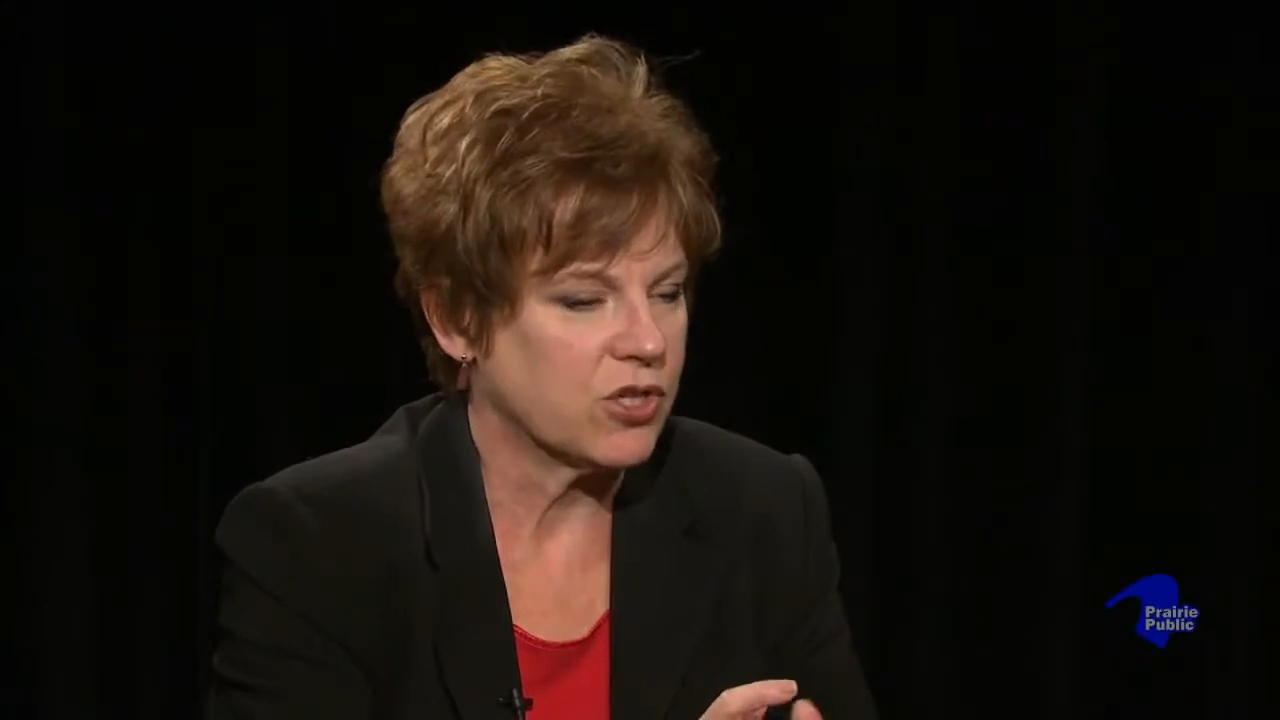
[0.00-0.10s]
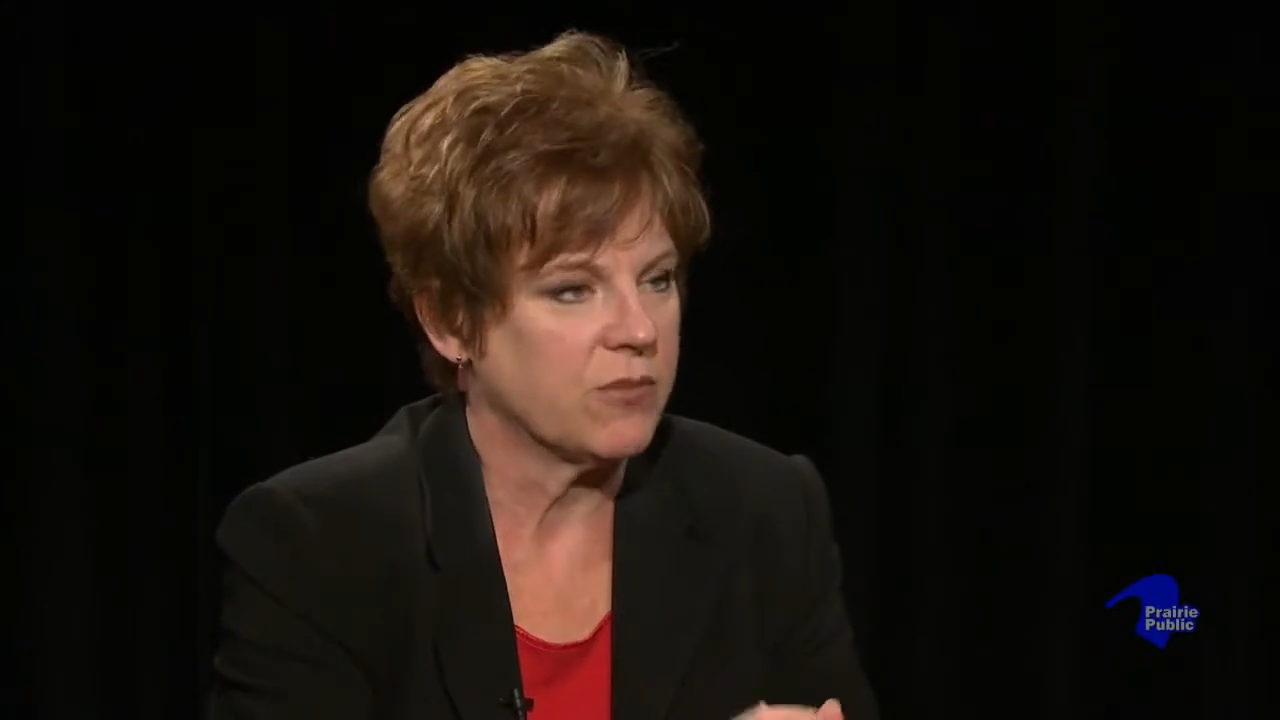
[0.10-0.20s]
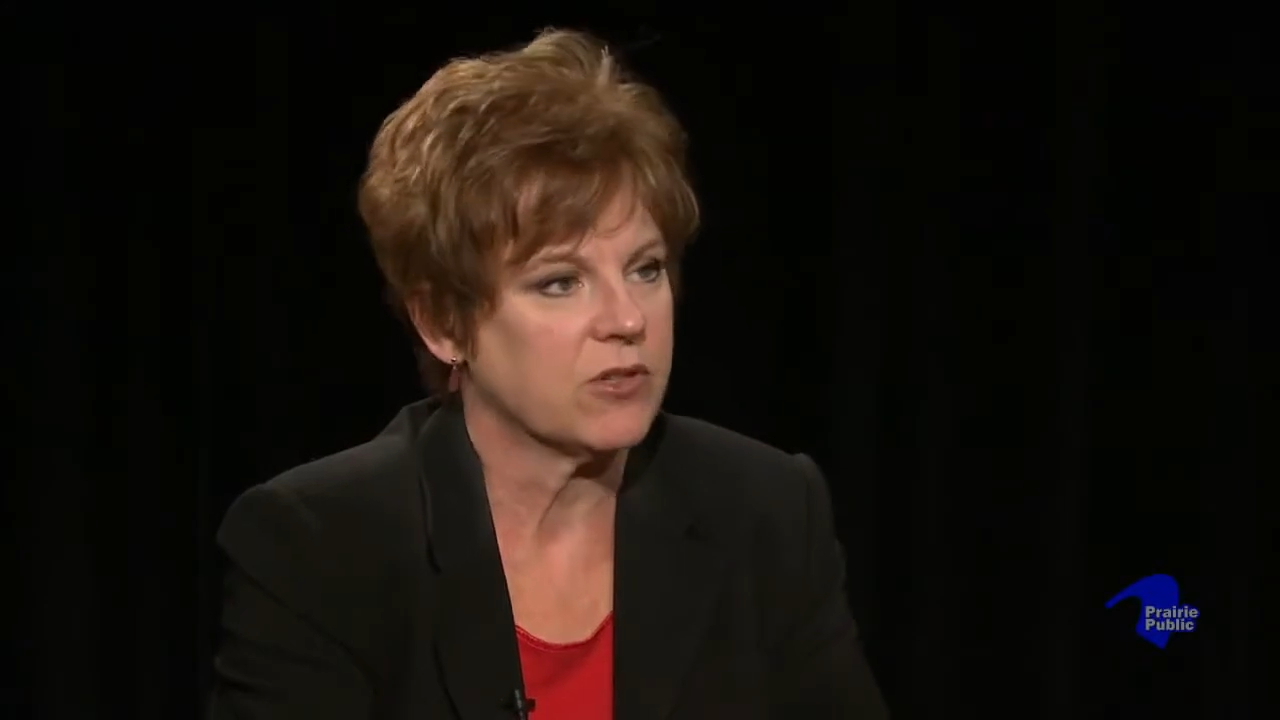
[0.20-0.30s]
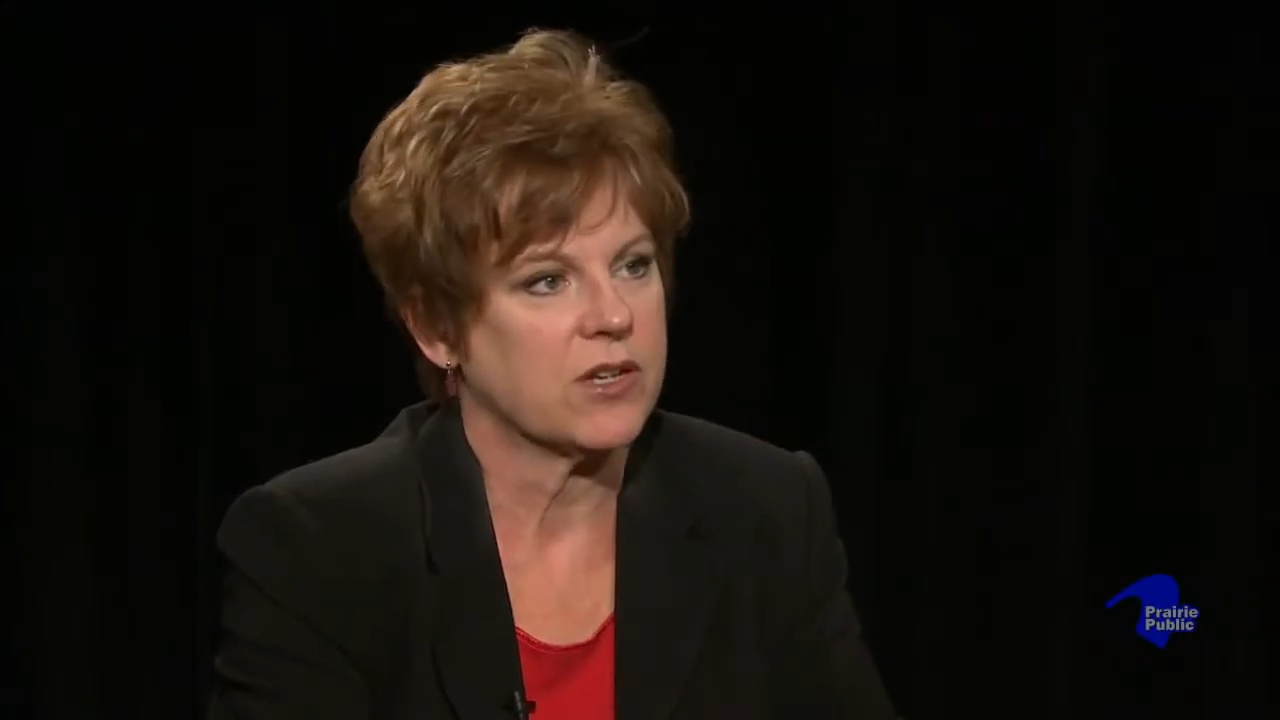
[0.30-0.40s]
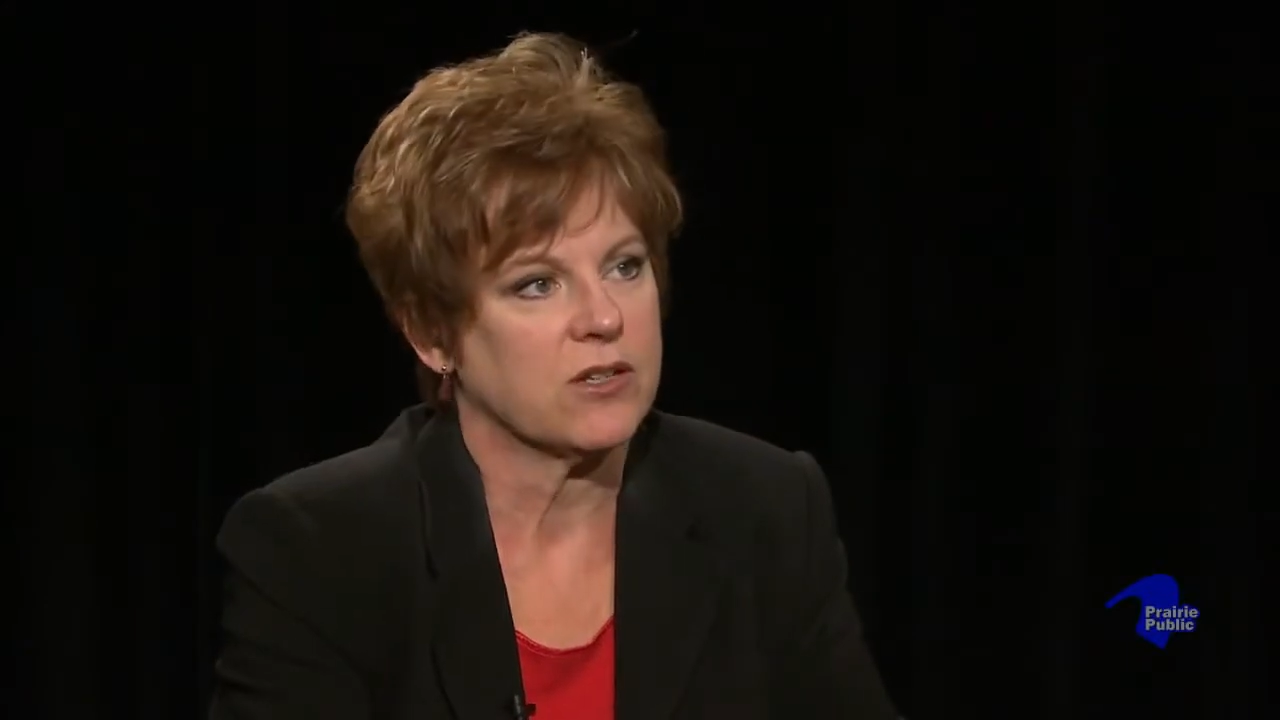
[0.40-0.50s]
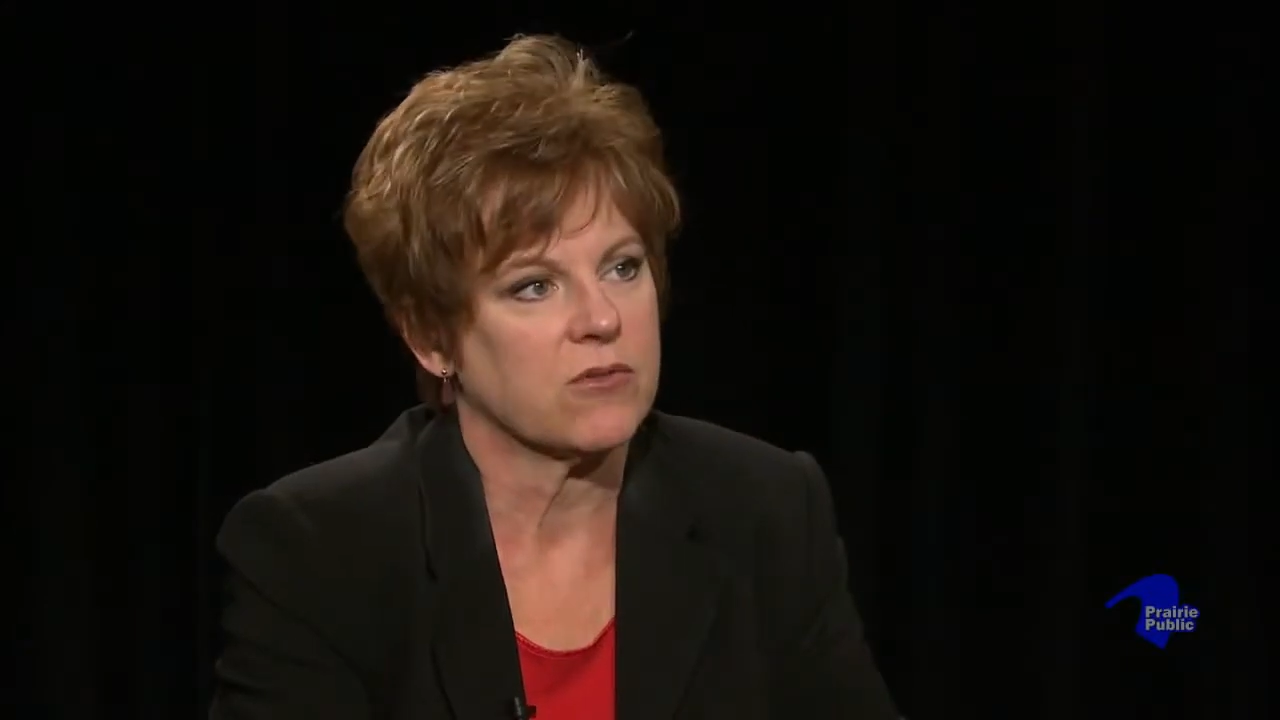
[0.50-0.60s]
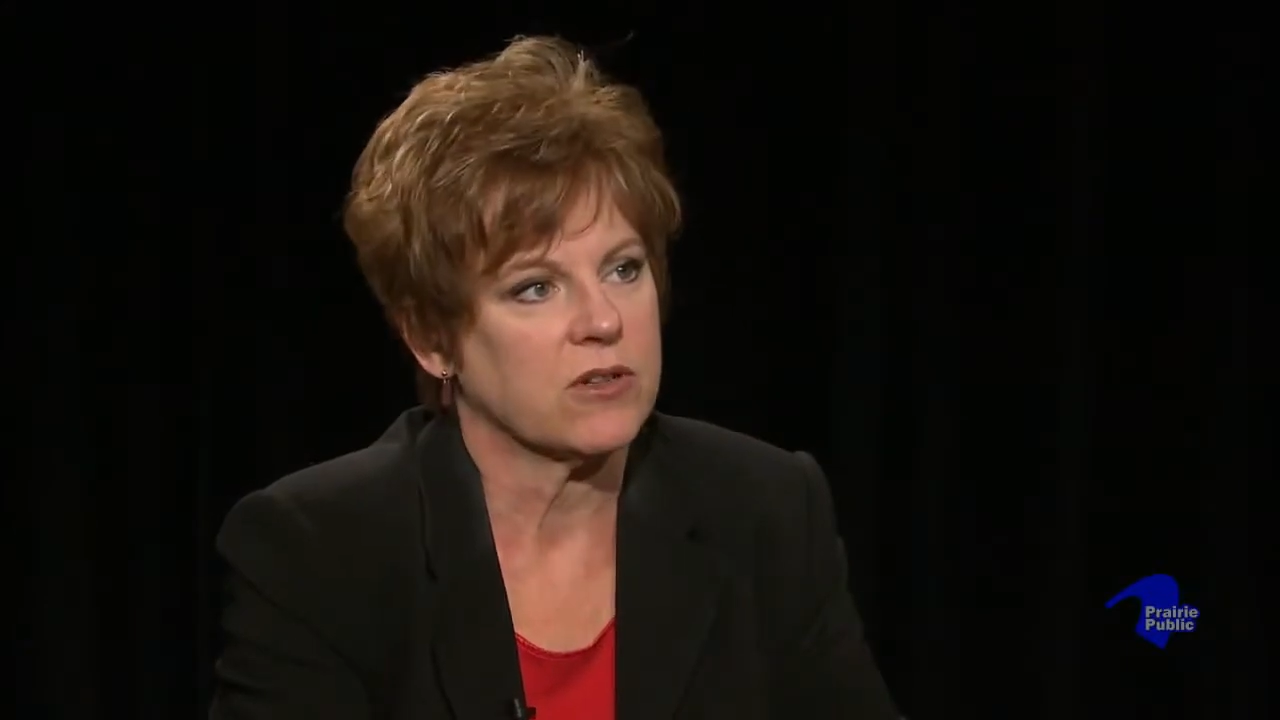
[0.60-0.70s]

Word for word: chamber-sized